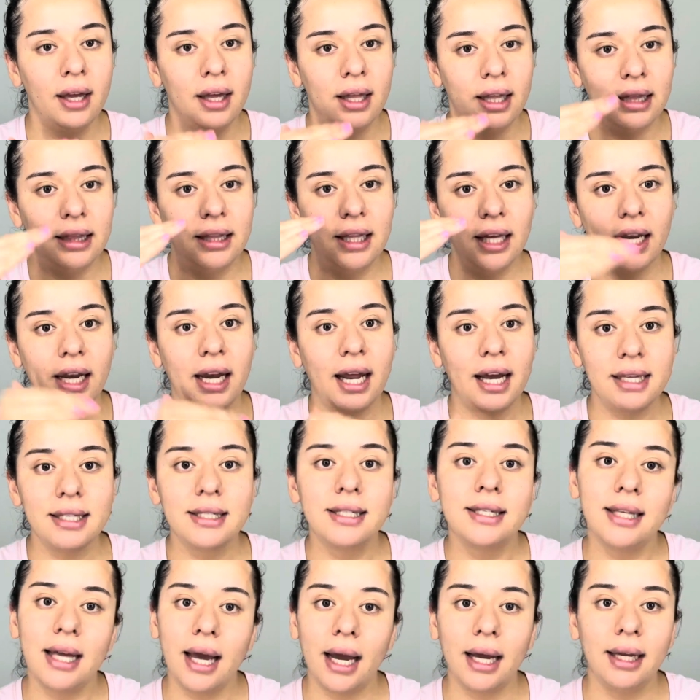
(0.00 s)
the
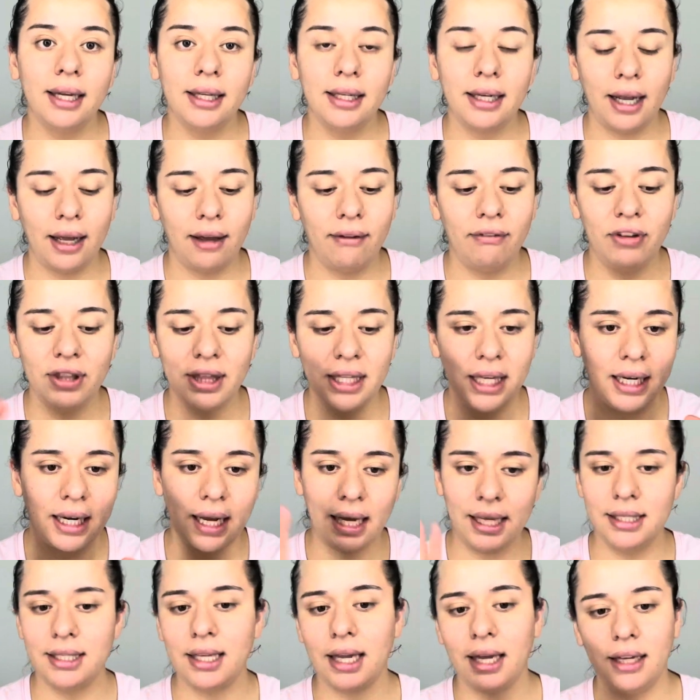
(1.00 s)
last second, like
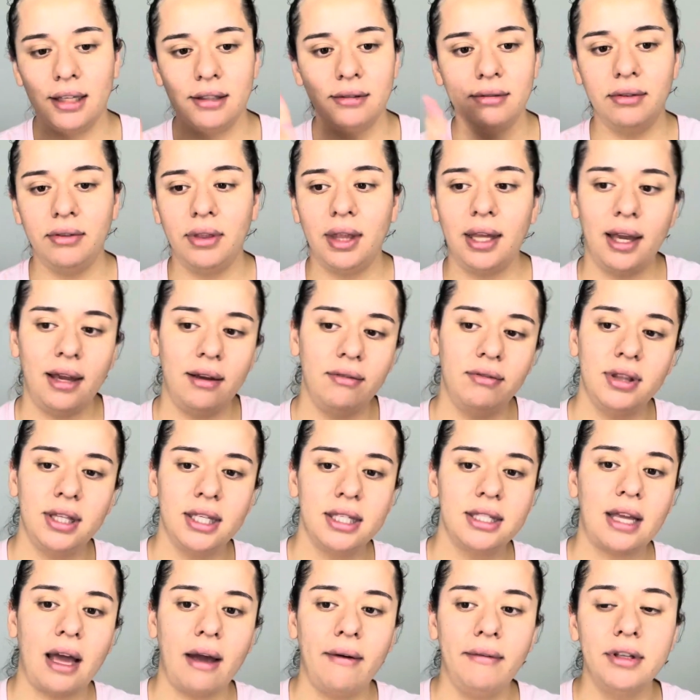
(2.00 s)
59 seconds, 58,
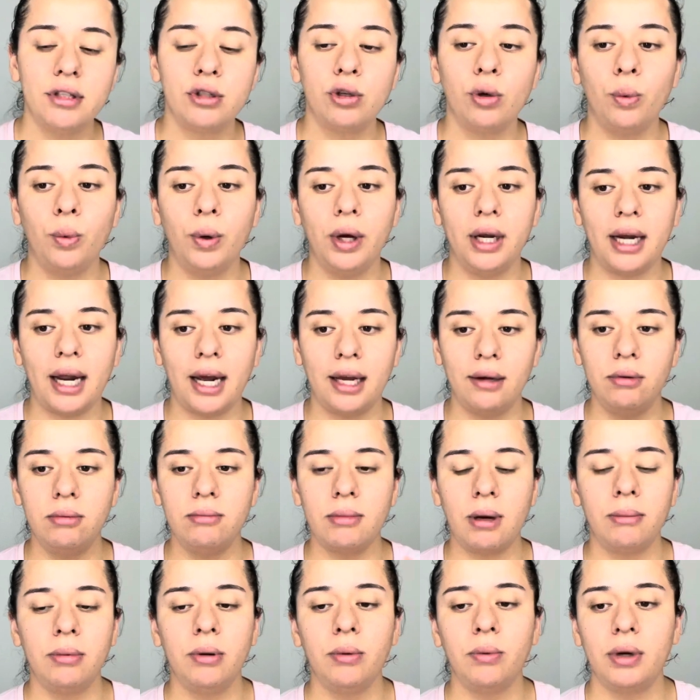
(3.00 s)
57. So when I
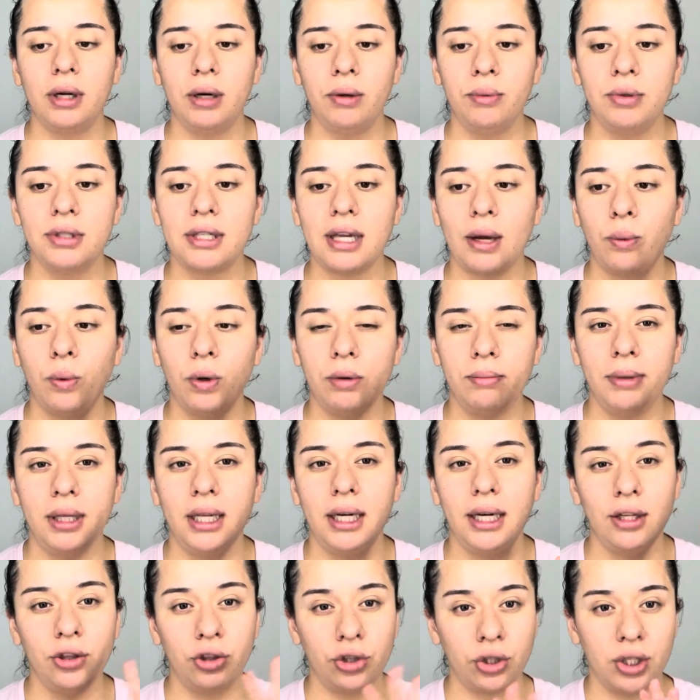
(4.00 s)
remember when it was at 1 minute
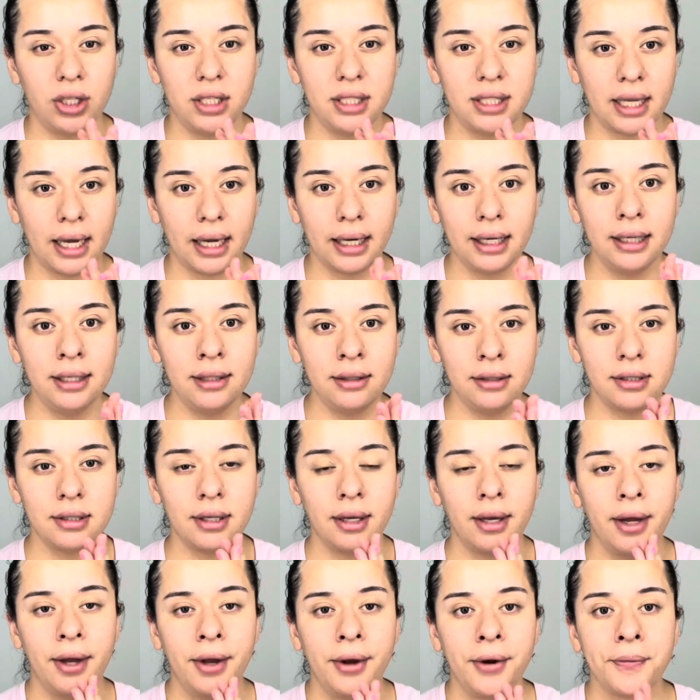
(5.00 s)
and 30 seconds,
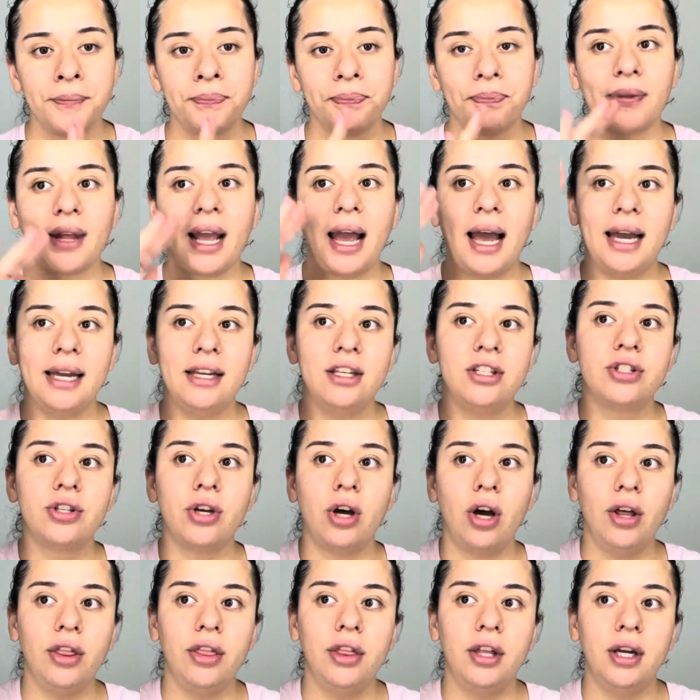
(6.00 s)
I
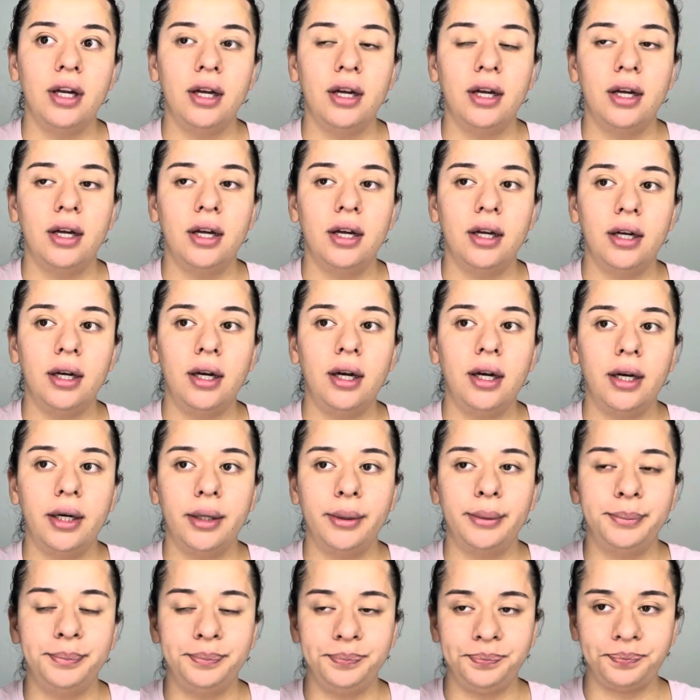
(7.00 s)
saw the
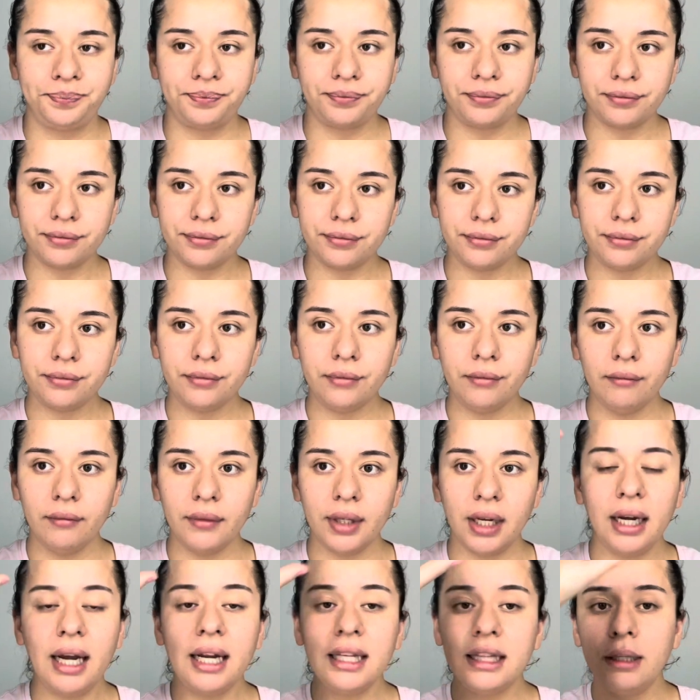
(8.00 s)

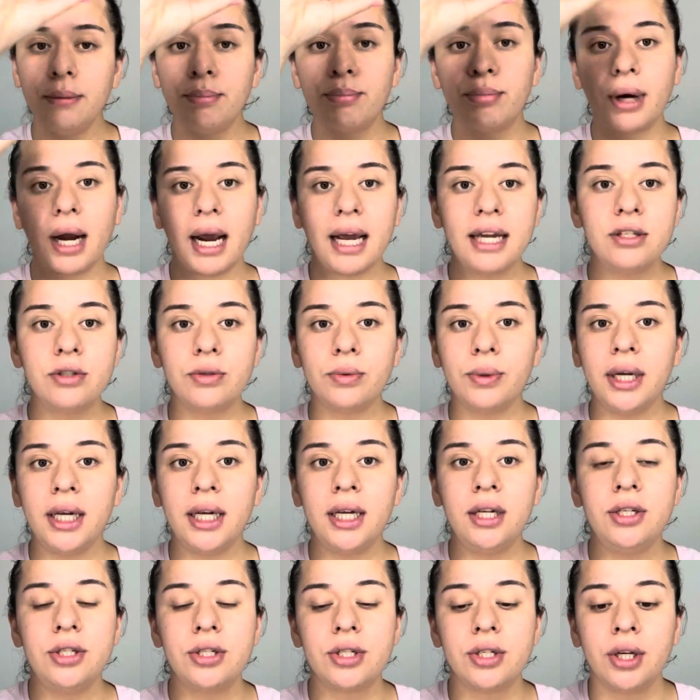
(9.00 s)
like the price
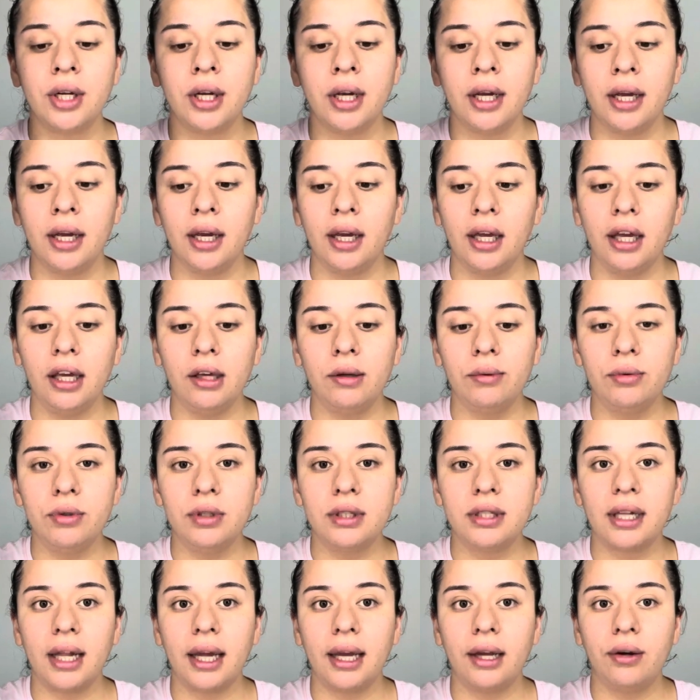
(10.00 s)
range. It
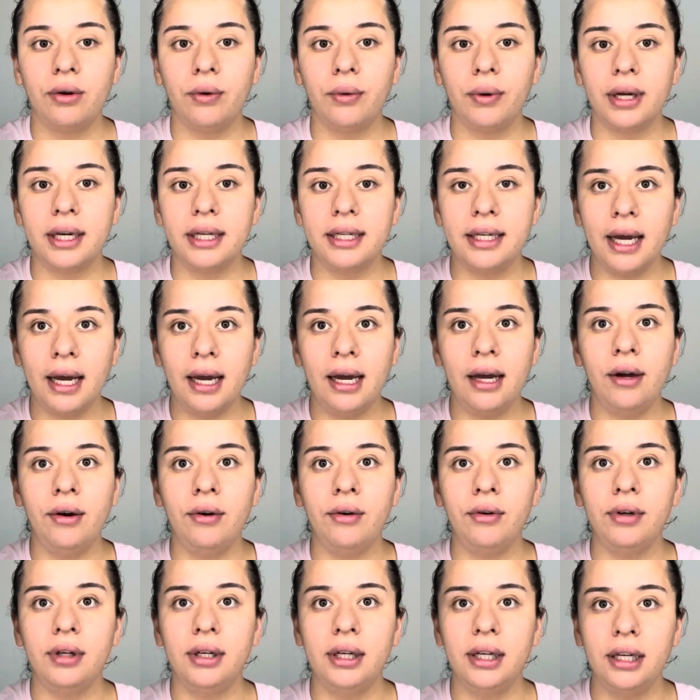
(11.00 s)
was like going
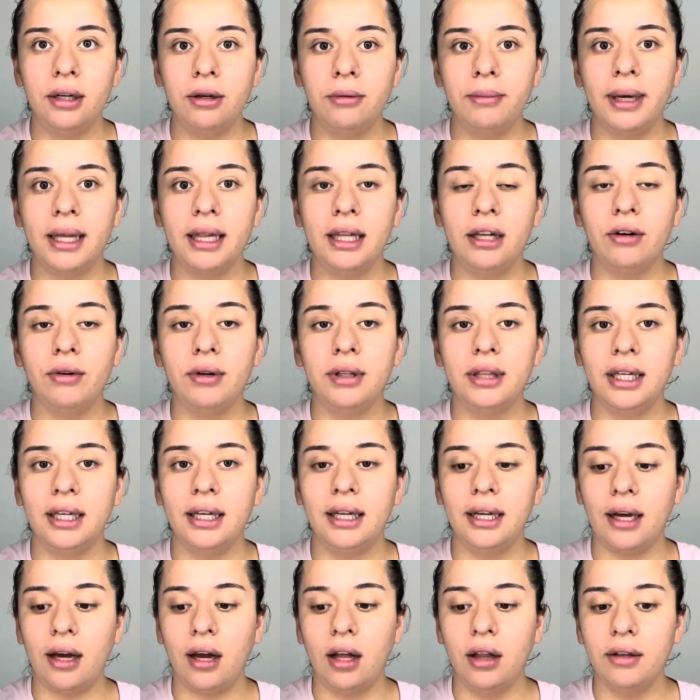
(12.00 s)
down little by little, and
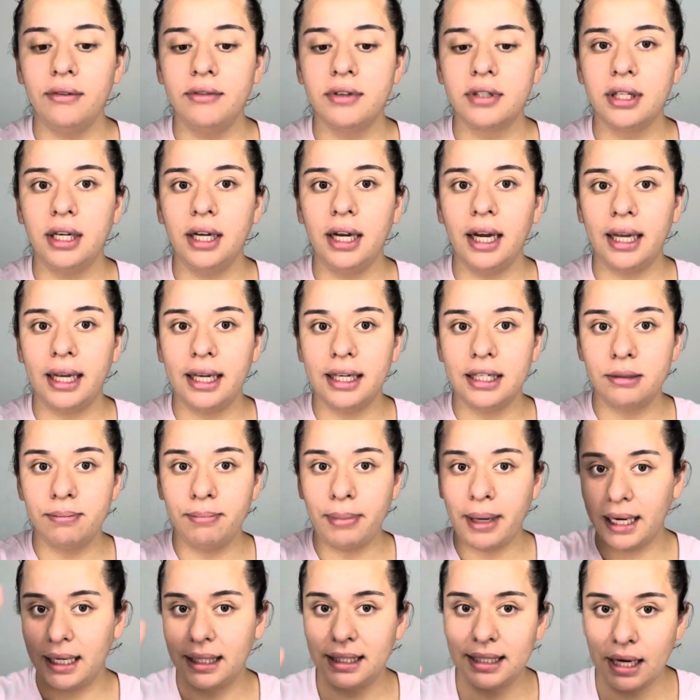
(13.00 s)
then all of a sudden like it
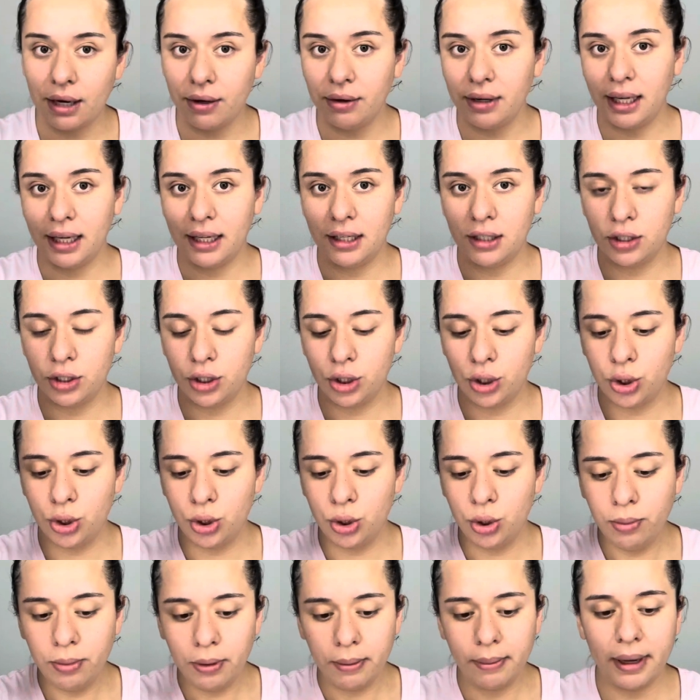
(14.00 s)
spiked down like
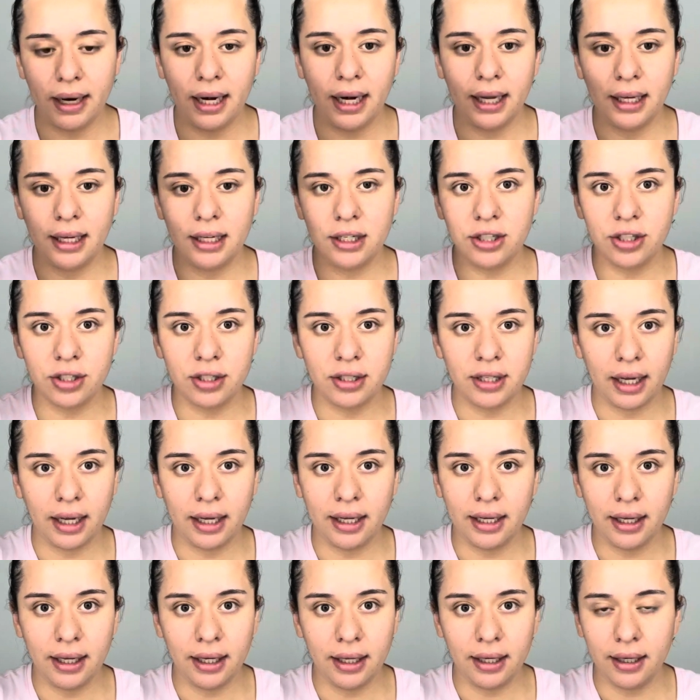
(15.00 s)
super bad. Like it just like
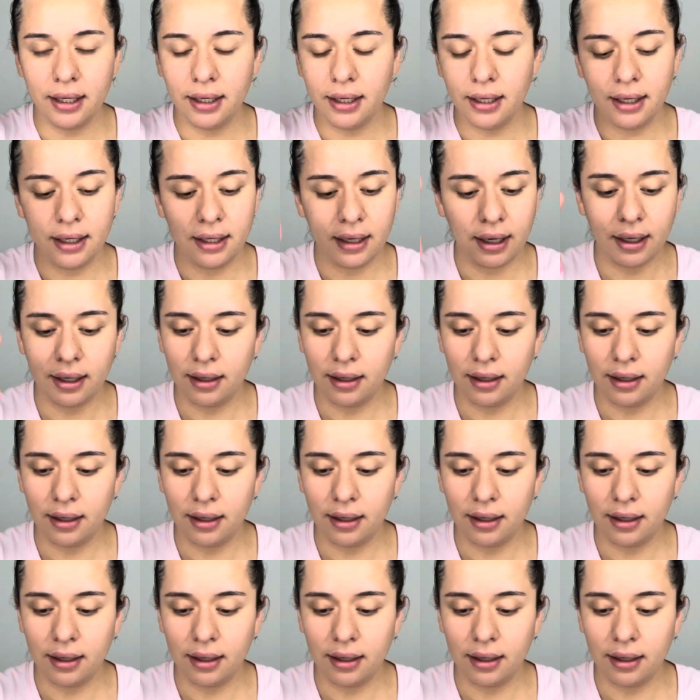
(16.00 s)
it